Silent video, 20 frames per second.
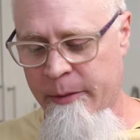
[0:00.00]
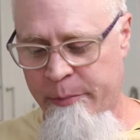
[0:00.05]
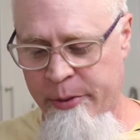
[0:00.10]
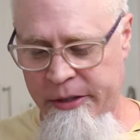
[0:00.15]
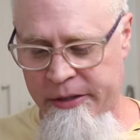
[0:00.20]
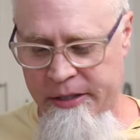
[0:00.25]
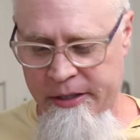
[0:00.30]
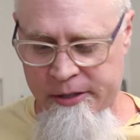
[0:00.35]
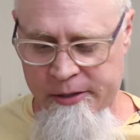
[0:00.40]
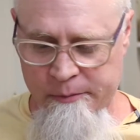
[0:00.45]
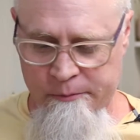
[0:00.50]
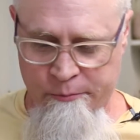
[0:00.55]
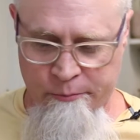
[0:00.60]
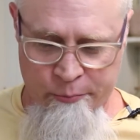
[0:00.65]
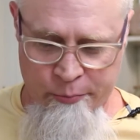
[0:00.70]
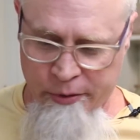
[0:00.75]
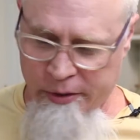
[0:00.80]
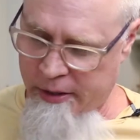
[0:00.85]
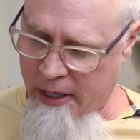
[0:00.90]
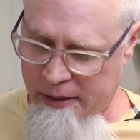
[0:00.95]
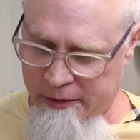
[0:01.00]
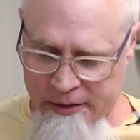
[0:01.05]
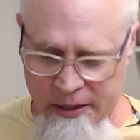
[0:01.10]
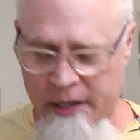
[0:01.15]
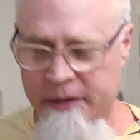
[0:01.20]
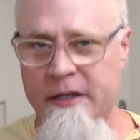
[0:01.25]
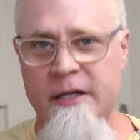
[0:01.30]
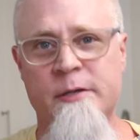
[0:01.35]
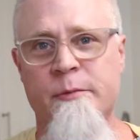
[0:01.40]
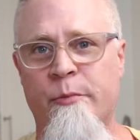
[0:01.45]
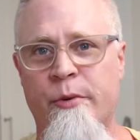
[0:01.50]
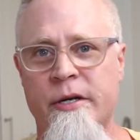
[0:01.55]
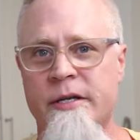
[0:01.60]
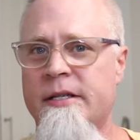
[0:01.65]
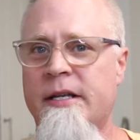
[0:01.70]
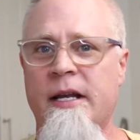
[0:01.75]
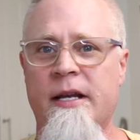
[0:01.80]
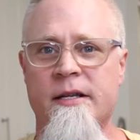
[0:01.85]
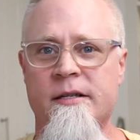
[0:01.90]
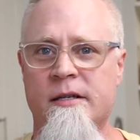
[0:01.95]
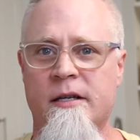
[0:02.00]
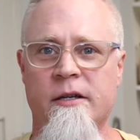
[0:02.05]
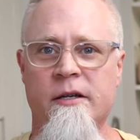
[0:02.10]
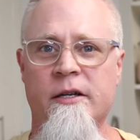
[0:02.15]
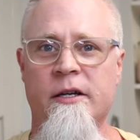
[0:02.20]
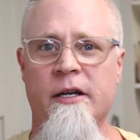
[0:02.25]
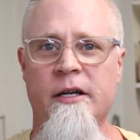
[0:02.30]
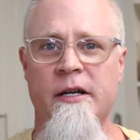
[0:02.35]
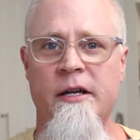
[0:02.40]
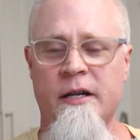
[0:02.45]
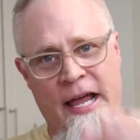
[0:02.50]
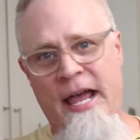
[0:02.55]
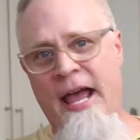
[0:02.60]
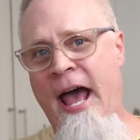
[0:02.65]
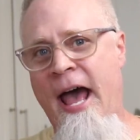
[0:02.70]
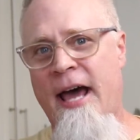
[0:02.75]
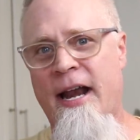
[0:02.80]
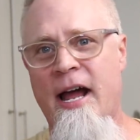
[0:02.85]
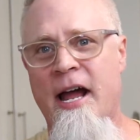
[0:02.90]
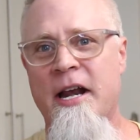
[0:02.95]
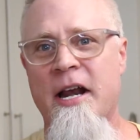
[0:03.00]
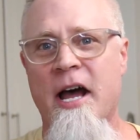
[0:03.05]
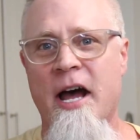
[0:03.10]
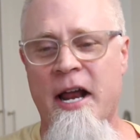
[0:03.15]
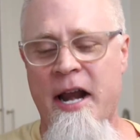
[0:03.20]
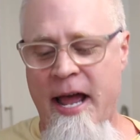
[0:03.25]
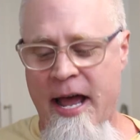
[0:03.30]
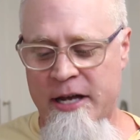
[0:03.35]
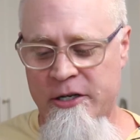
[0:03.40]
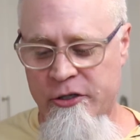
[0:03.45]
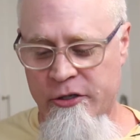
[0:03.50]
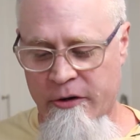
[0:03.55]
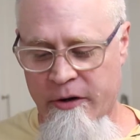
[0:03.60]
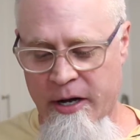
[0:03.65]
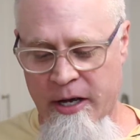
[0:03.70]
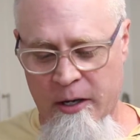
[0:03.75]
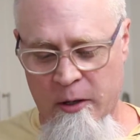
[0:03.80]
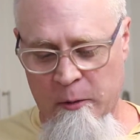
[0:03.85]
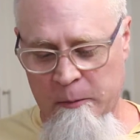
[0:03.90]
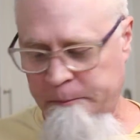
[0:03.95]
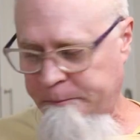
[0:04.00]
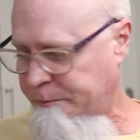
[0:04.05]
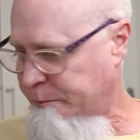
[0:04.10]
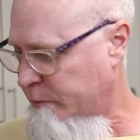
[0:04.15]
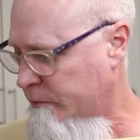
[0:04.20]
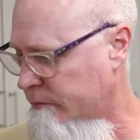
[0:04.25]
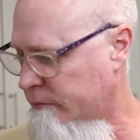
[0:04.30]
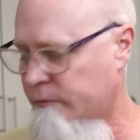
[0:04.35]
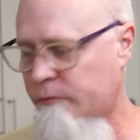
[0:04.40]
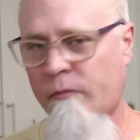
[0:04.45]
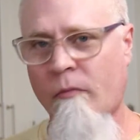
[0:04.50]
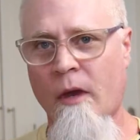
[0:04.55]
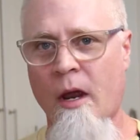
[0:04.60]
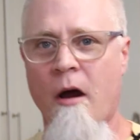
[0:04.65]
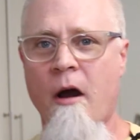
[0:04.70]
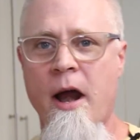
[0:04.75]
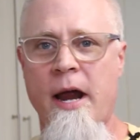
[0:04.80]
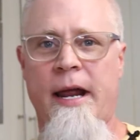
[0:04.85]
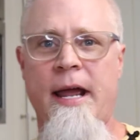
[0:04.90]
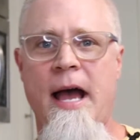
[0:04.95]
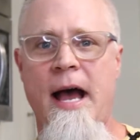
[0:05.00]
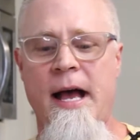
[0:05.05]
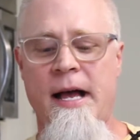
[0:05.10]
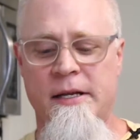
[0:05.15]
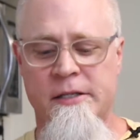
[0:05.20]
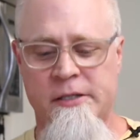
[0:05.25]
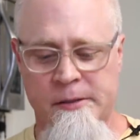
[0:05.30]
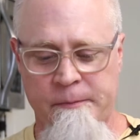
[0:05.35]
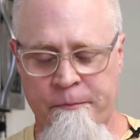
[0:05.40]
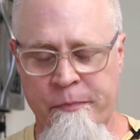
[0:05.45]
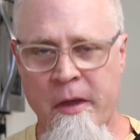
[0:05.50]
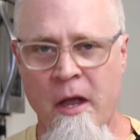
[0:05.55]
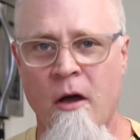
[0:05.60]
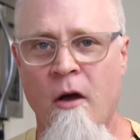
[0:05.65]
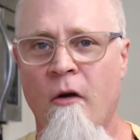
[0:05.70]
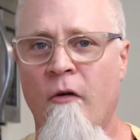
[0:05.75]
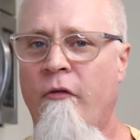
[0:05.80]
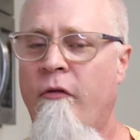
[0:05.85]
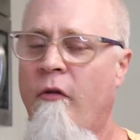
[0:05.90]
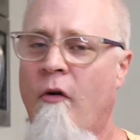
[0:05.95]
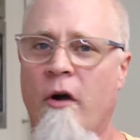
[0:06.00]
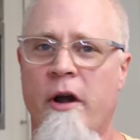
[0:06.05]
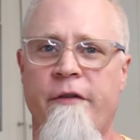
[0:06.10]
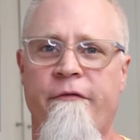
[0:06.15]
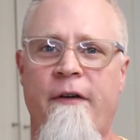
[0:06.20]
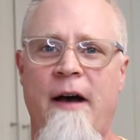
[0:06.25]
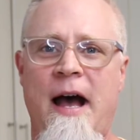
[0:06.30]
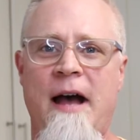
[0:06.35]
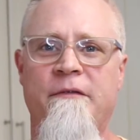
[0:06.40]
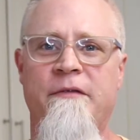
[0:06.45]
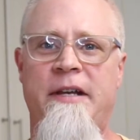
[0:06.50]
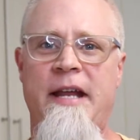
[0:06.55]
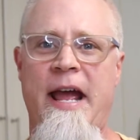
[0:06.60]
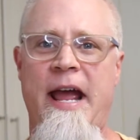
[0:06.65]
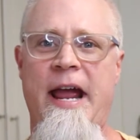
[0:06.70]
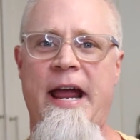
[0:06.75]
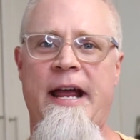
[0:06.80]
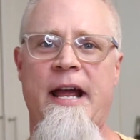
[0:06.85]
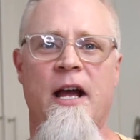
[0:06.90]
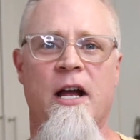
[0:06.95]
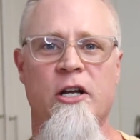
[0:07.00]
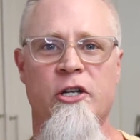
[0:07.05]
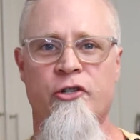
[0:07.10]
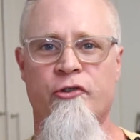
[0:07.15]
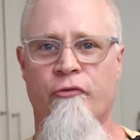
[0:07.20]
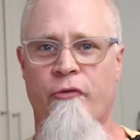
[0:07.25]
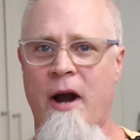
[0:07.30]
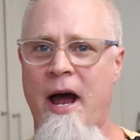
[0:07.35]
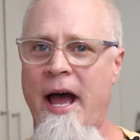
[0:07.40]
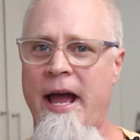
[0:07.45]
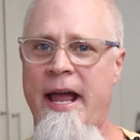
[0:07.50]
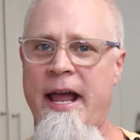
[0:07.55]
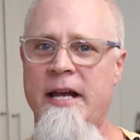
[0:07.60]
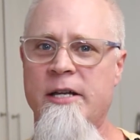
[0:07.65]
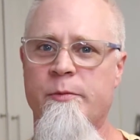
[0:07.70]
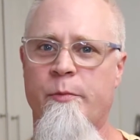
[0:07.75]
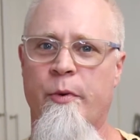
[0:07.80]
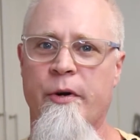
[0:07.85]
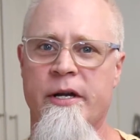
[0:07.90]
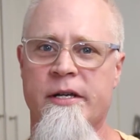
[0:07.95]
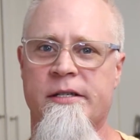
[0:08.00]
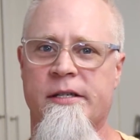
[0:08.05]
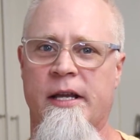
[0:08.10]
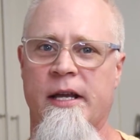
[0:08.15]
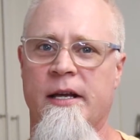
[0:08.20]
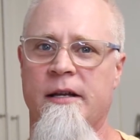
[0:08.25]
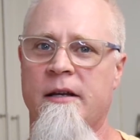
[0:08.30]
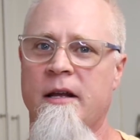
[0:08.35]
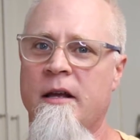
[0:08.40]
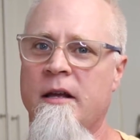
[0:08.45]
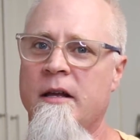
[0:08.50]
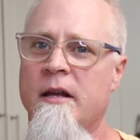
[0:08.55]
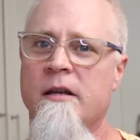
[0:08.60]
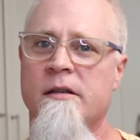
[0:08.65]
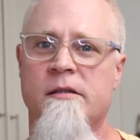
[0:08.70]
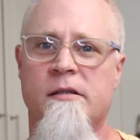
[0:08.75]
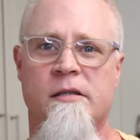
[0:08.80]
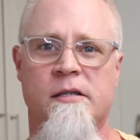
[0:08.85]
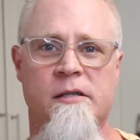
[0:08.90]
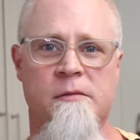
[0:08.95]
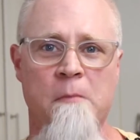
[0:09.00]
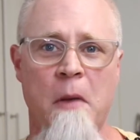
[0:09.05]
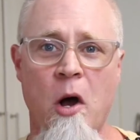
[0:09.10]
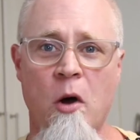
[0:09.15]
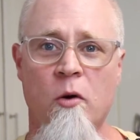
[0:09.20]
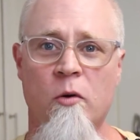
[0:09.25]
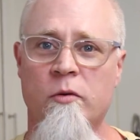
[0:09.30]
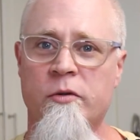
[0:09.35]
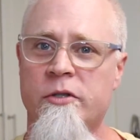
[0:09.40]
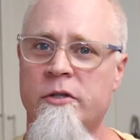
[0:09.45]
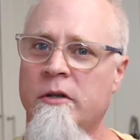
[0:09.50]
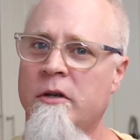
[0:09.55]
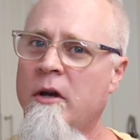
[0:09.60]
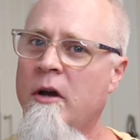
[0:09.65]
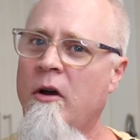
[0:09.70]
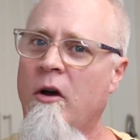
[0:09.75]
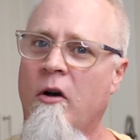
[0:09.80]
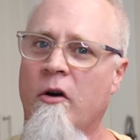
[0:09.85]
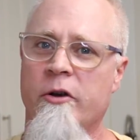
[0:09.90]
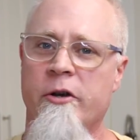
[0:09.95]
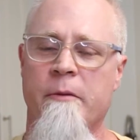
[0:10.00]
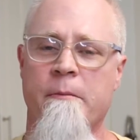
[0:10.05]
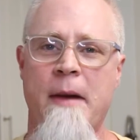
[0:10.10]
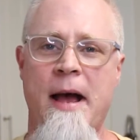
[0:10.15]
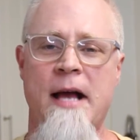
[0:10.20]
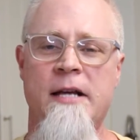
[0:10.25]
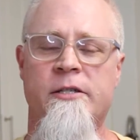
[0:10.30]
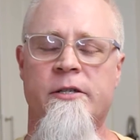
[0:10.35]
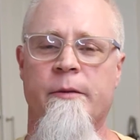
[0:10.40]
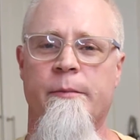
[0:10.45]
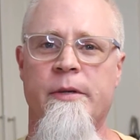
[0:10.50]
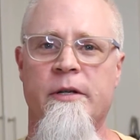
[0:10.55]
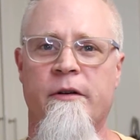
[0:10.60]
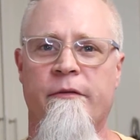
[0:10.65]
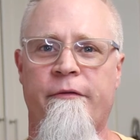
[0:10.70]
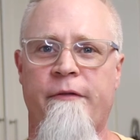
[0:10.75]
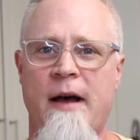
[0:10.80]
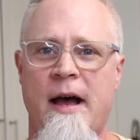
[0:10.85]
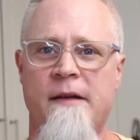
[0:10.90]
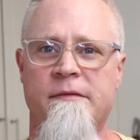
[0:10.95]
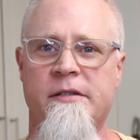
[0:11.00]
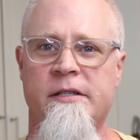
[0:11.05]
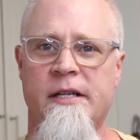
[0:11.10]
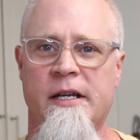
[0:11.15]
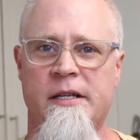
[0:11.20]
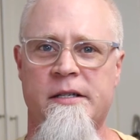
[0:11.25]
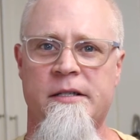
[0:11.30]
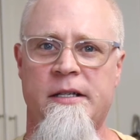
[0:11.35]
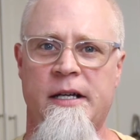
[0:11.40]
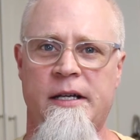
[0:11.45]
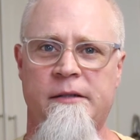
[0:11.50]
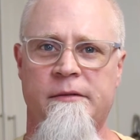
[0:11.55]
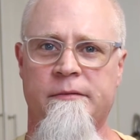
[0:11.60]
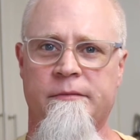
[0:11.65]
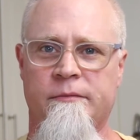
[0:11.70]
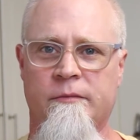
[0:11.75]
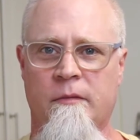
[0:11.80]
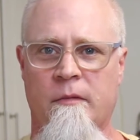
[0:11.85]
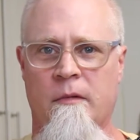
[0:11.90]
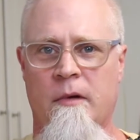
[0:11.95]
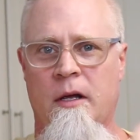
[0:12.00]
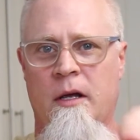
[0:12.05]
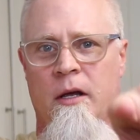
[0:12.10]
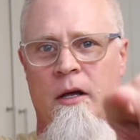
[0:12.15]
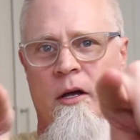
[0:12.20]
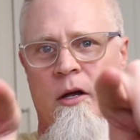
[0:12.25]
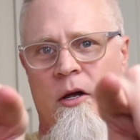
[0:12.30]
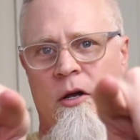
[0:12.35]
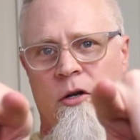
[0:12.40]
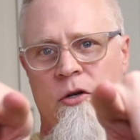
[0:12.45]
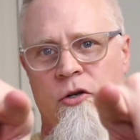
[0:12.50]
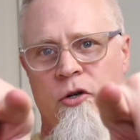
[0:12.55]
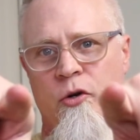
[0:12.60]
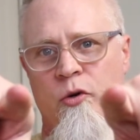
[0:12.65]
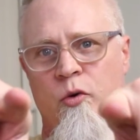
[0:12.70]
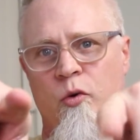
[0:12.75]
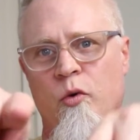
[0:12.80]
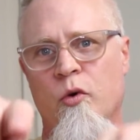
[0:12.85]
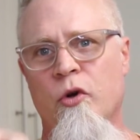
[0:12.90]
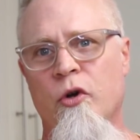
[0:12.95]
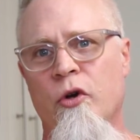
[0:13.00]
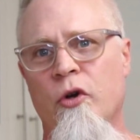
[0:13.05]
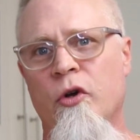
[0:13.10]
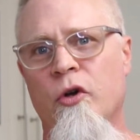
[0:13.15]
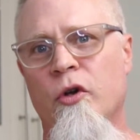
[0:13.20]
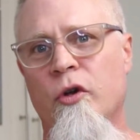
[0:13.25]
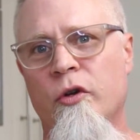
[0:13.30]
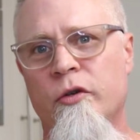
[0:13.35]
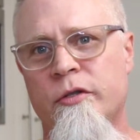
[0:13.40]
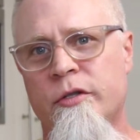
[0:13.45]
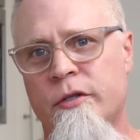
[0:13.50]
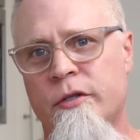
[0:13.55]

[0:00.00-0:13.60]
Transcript: have put this done this brisket as good had I not had your help. All right, guys, forty-five day dry aged brisket smoked on your Masterbuilt five sixty. Do it.